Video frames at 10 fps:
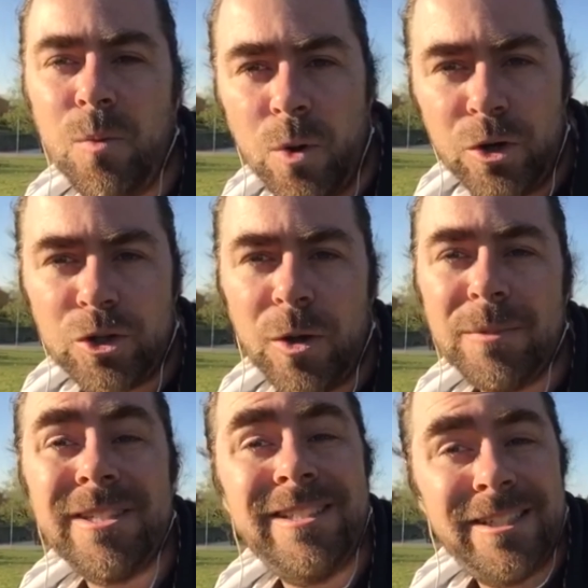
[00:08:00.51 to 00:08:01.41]

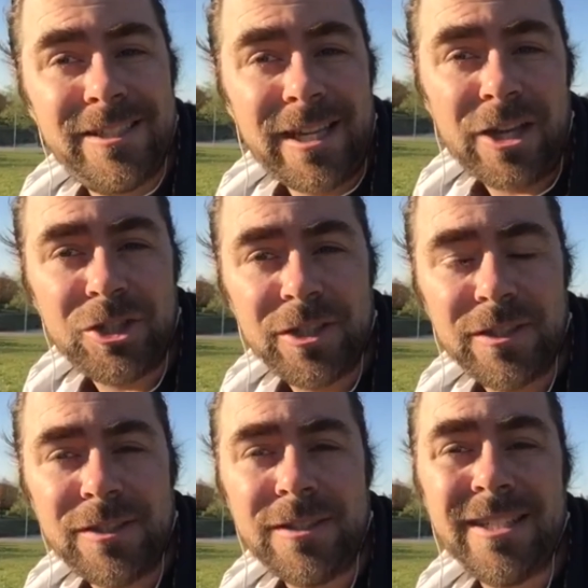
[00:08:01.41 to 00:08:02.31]
workshops,
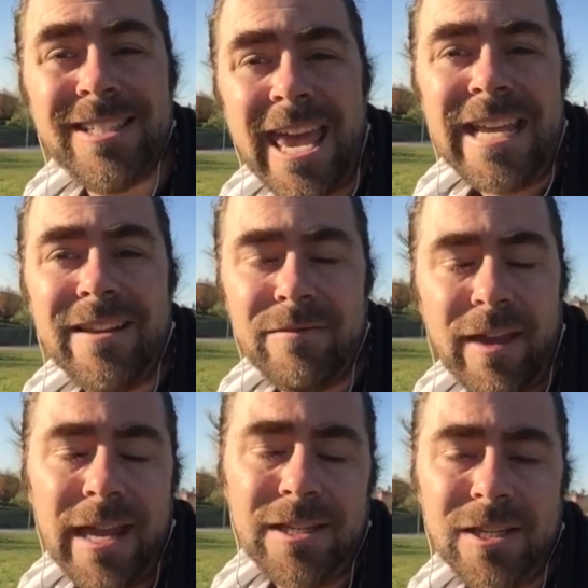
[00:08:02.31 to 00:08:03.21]
discussions that take
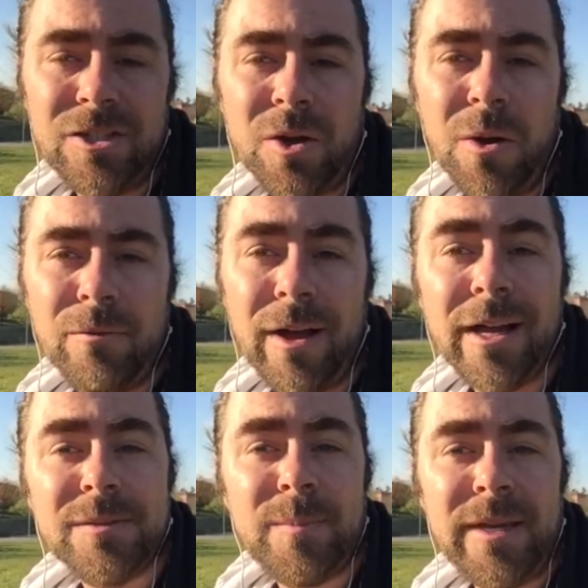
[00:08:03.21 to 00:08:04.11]
advantage of
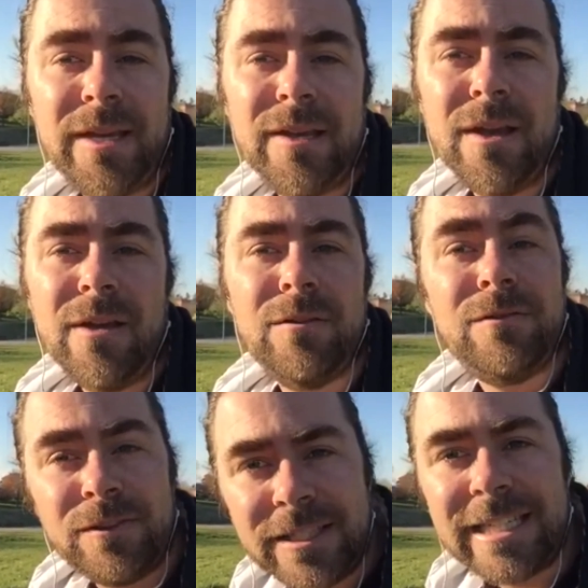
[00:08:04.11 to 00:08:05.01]
us being
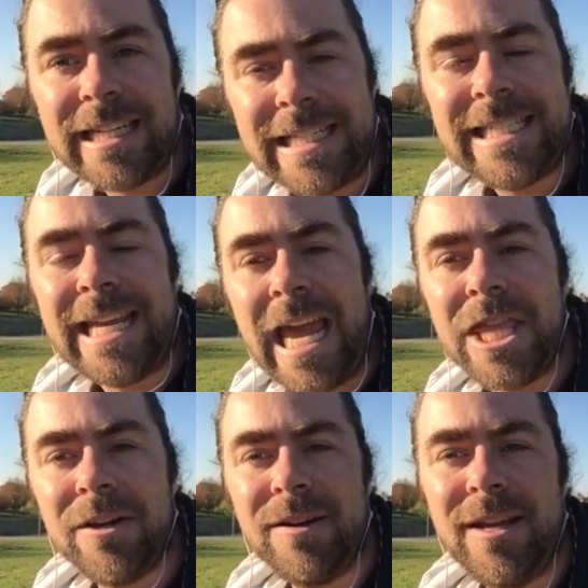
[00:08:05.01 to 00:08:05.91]
physically
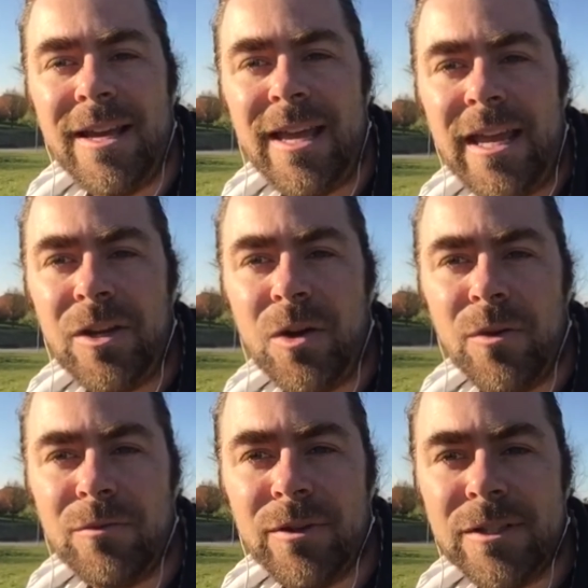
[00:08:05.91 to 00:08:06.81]
together in a
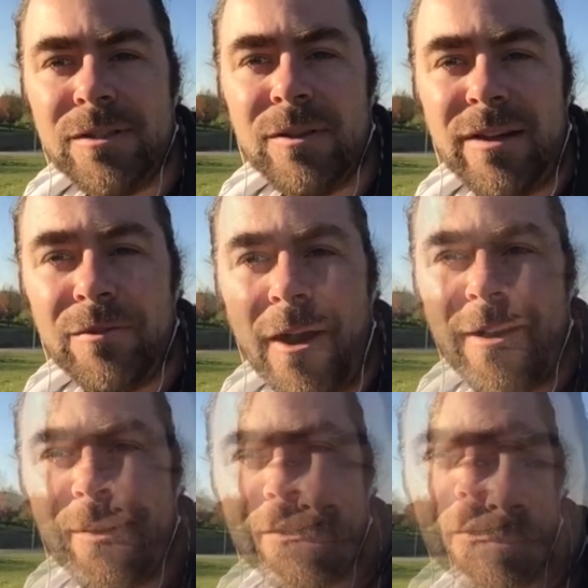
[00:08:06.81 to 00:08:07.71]
conference
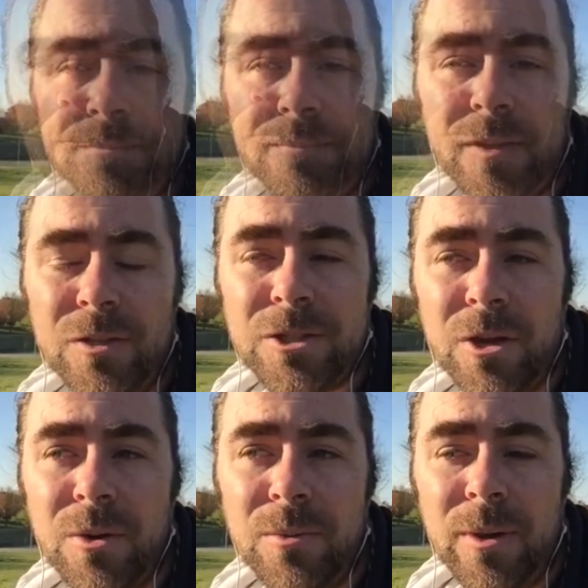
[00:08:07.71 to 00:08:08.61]
environment.
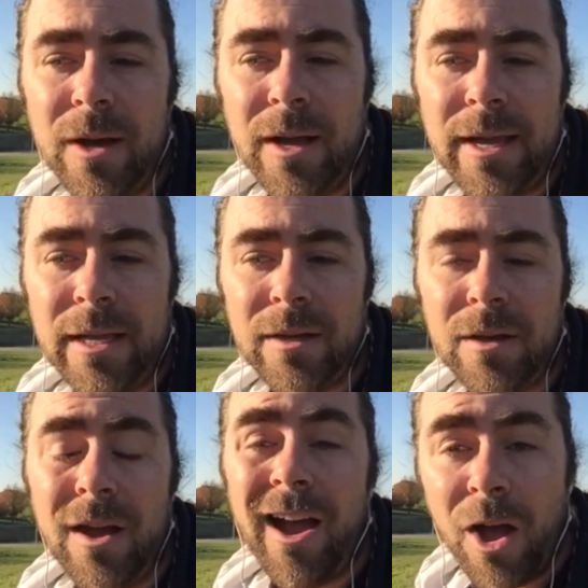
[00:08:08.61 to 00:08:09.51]
So I
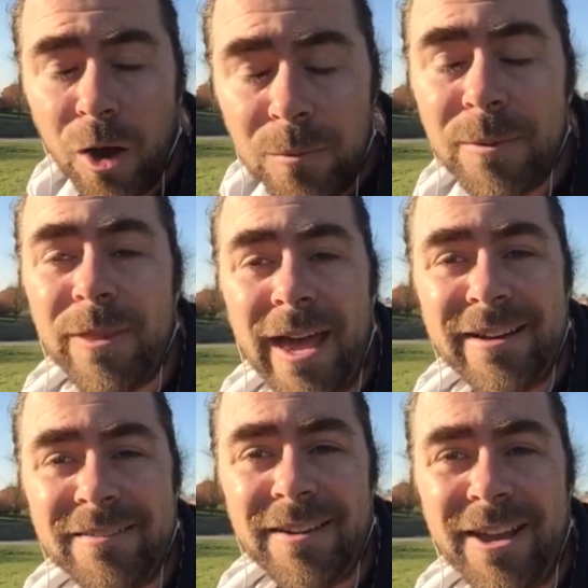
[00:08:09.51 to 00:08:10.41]
hope that
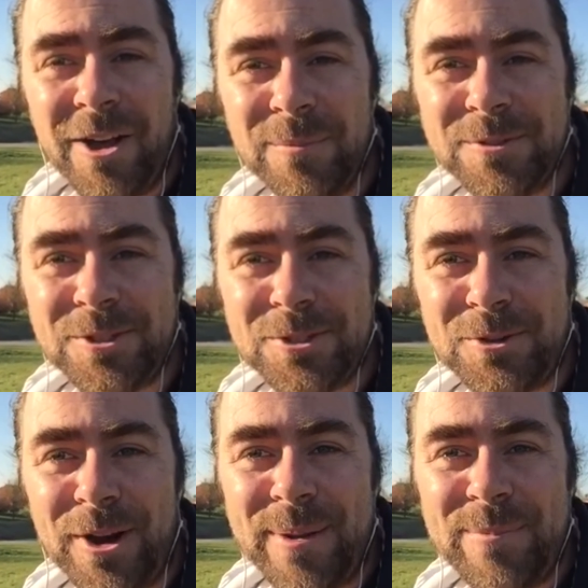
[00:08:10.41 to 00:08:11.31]
helps
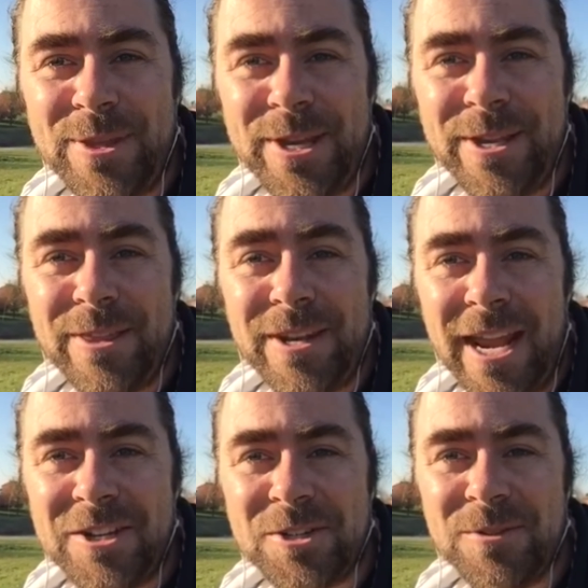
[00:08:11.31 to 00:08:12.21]
describe the
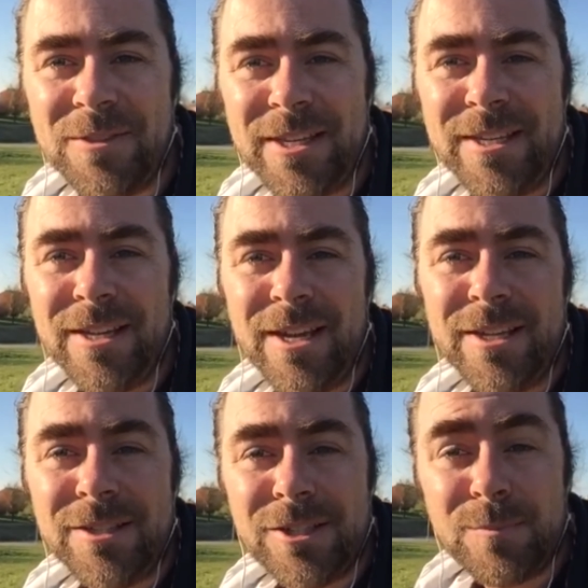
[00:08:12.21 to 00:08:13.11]
nature of the
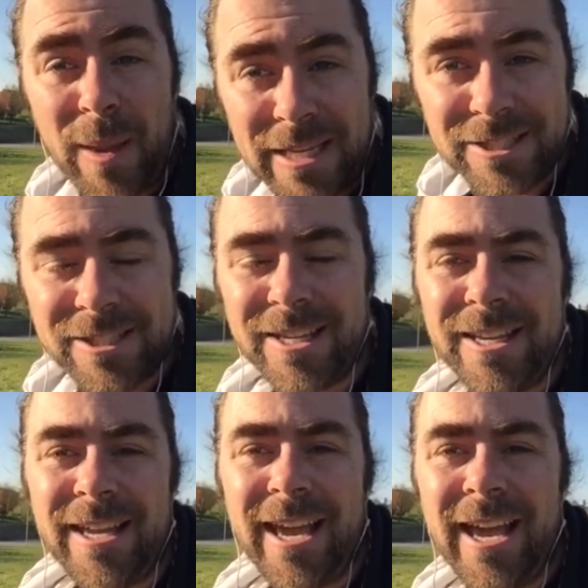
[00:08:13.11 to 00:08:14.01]
space
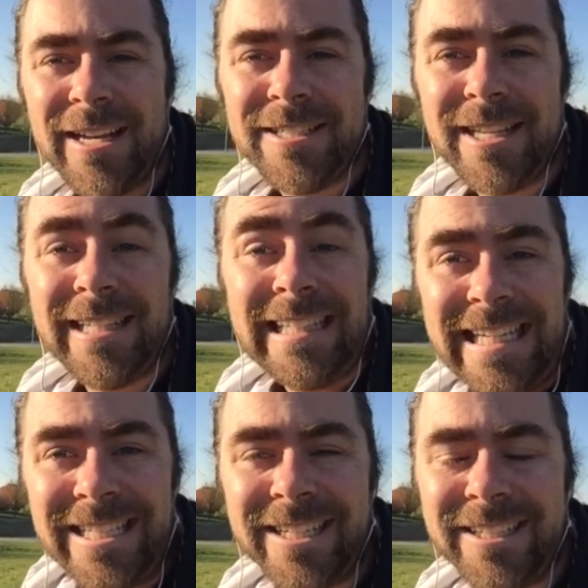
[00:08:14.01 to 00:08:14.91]
and
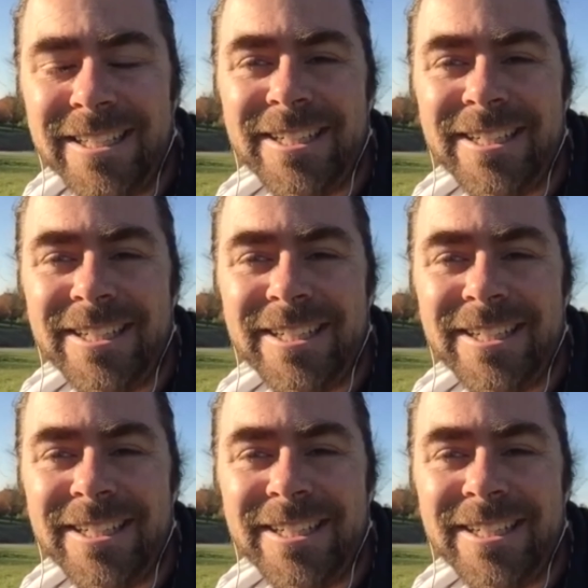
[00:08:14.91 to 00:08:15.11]
leader